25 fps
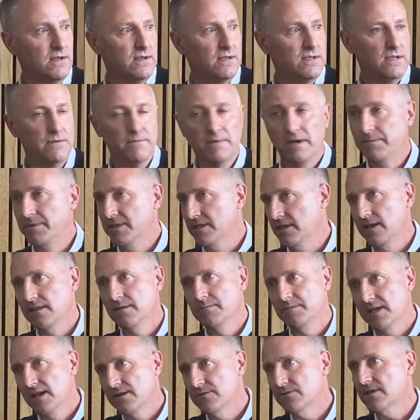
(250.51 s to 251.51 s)
you maybe take
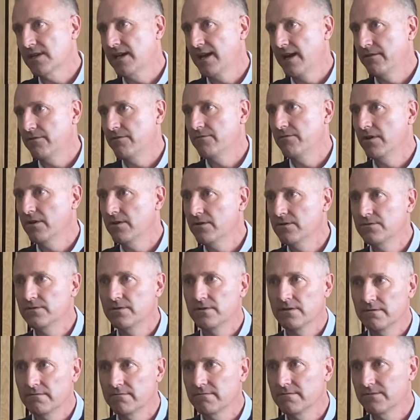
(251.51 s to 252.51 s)
them down to Carrow Road
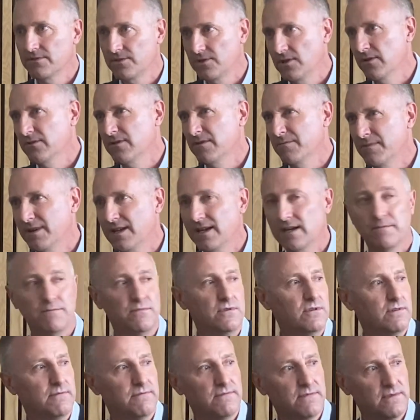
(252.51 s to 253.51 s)
and show them around.
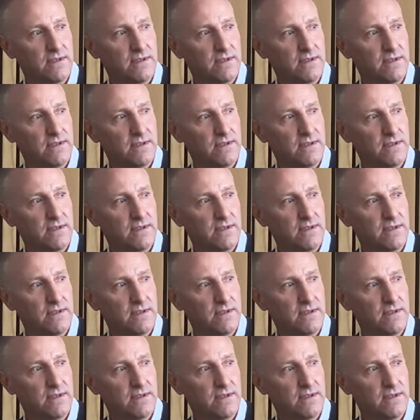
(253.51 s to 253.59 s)
But